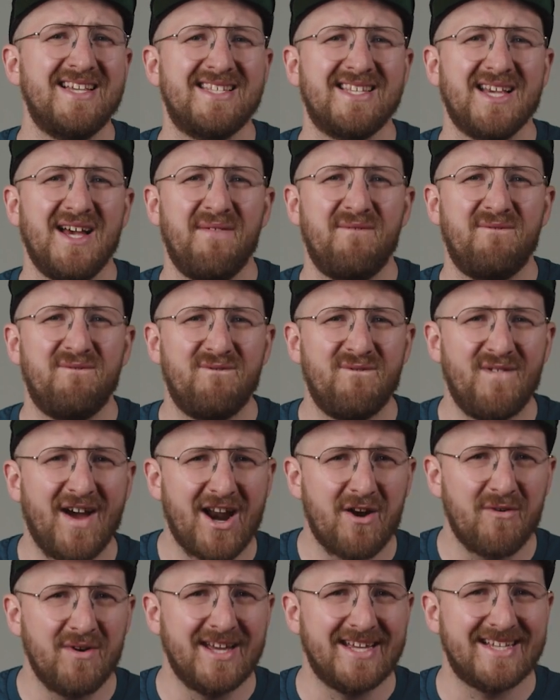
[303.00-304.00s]
is a
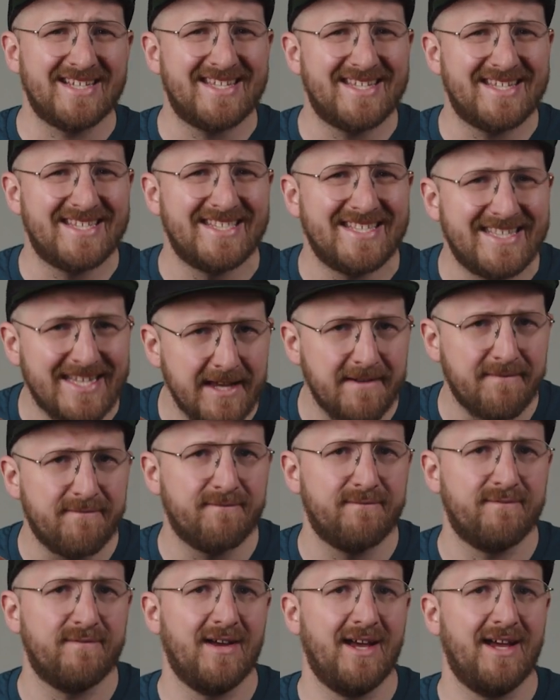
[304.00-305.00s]
very
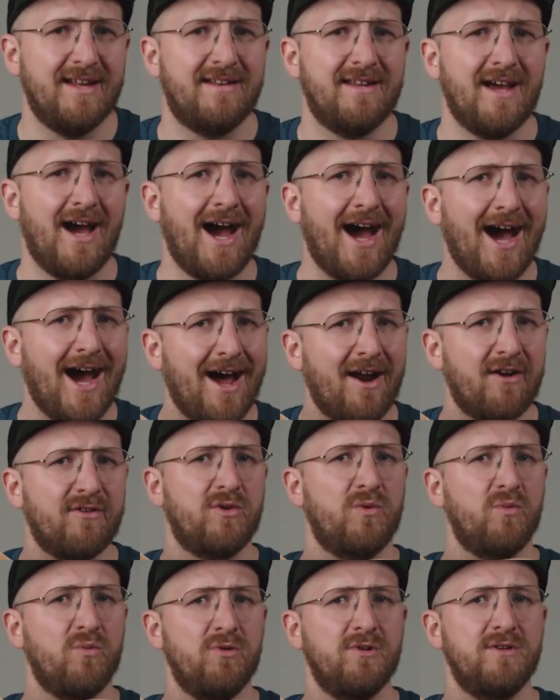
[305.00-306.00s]
stiff and
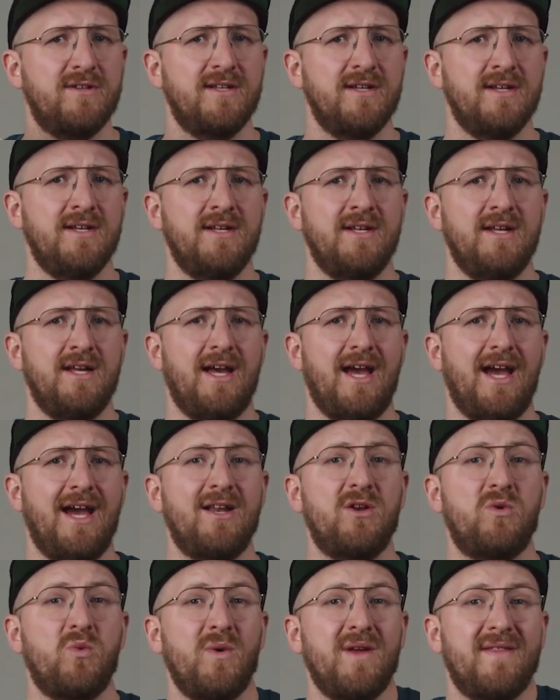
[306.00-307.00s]
hard wood
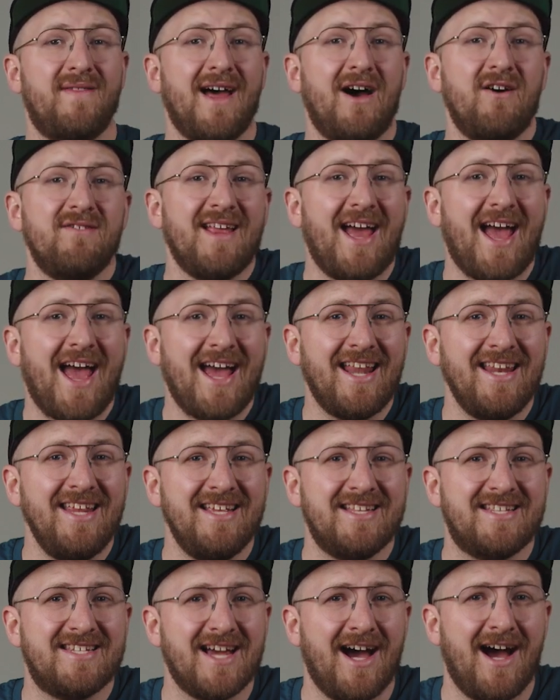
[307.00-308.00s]
and without
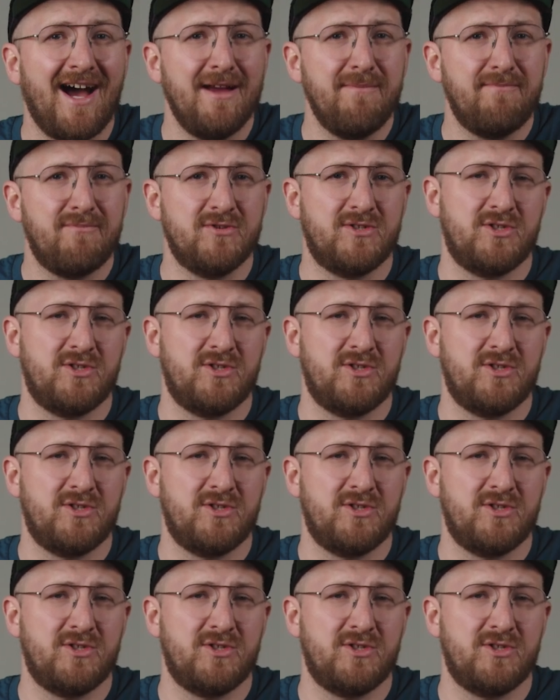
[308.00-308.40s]
any type